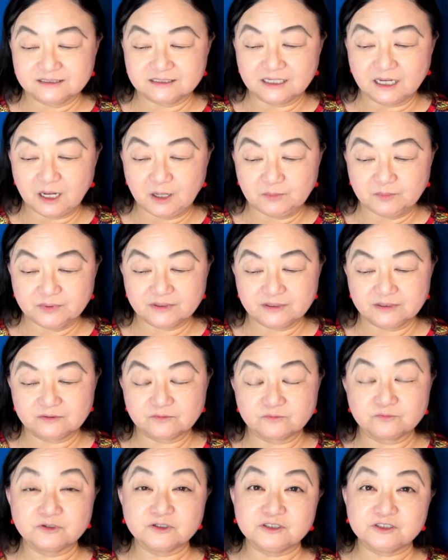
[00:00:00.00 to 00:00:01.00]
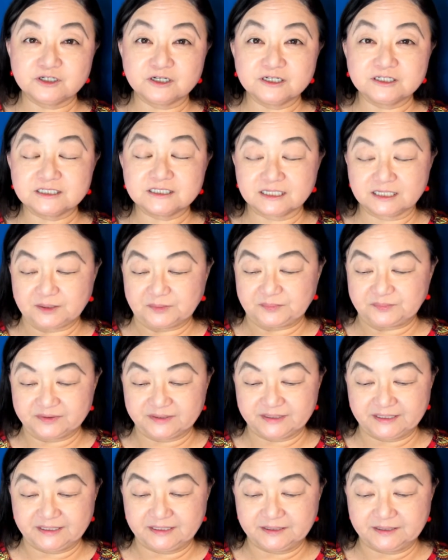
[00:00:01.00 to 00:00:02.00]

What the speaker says: Hump, Rudyard Kipling.